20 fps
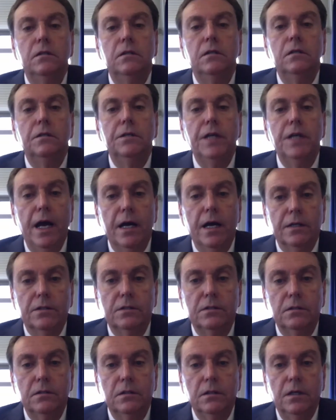
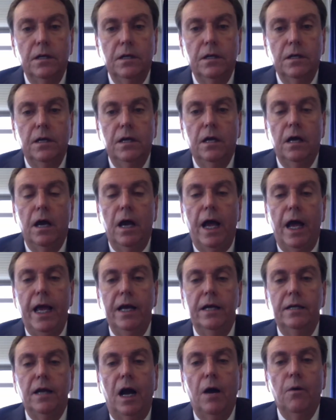Yes.
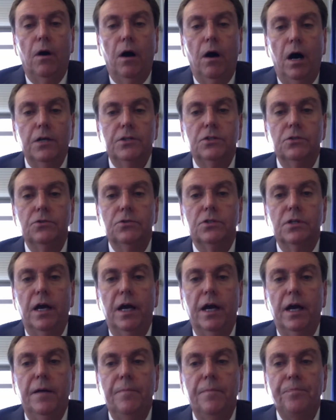And I will also
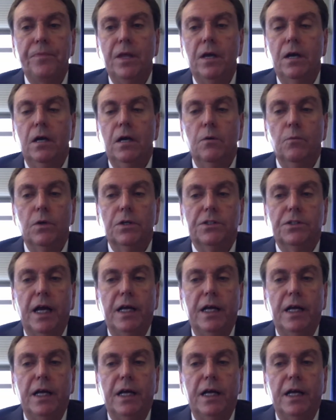say, we're saying